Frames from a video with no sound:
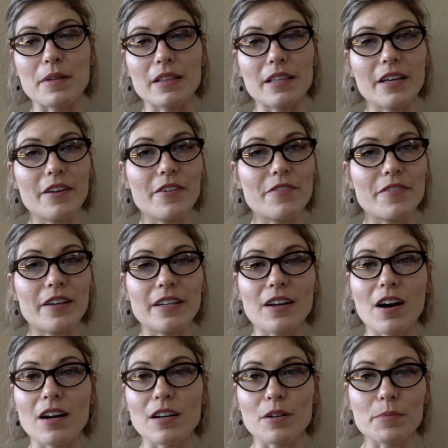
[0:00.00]
live an
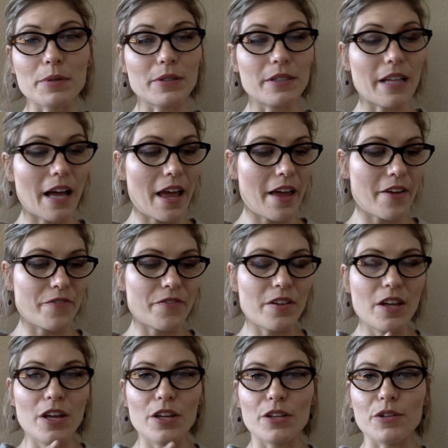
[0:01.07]
honorable life,
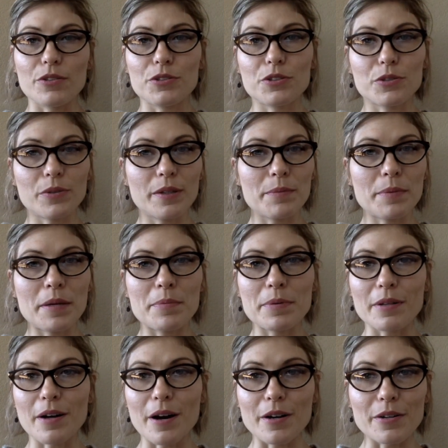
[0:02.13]
you treat
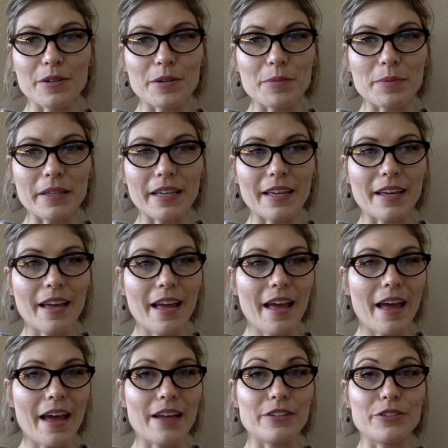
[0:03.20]
people honorably,
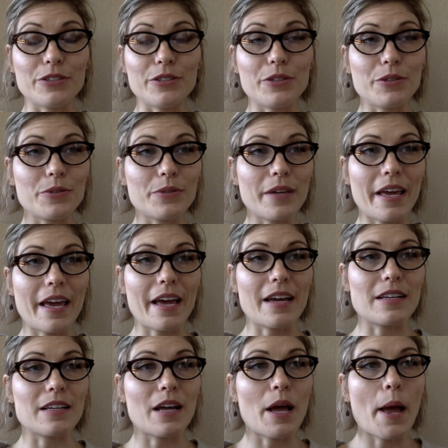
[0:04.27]
and you
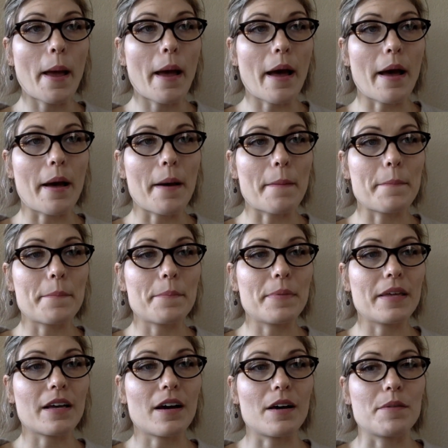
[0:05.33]
can
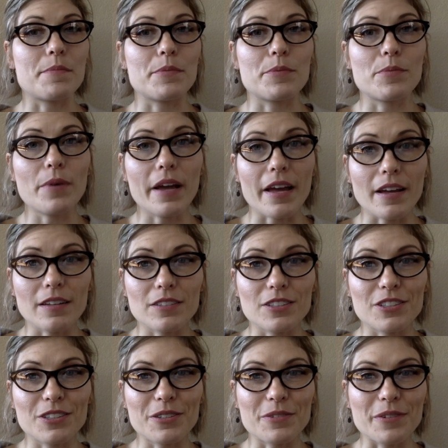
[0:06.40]
become
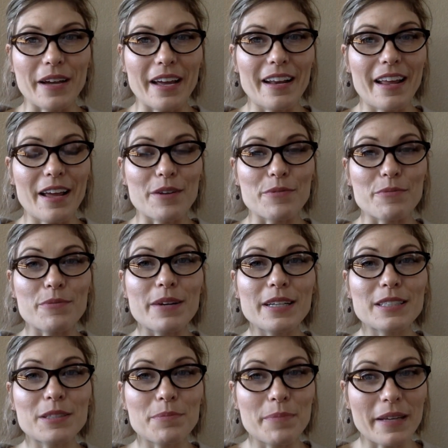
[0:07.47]
rich, right? And
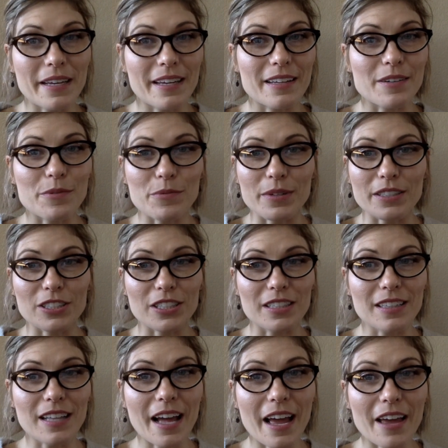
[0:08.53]
rich being rich
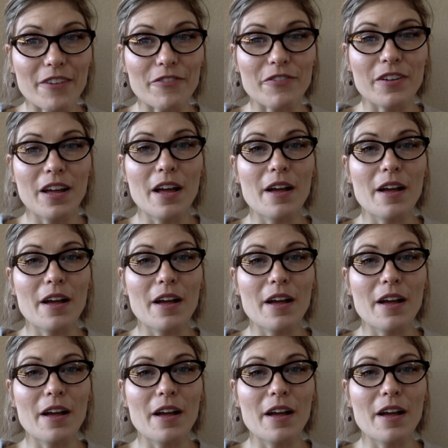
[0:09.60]
in life,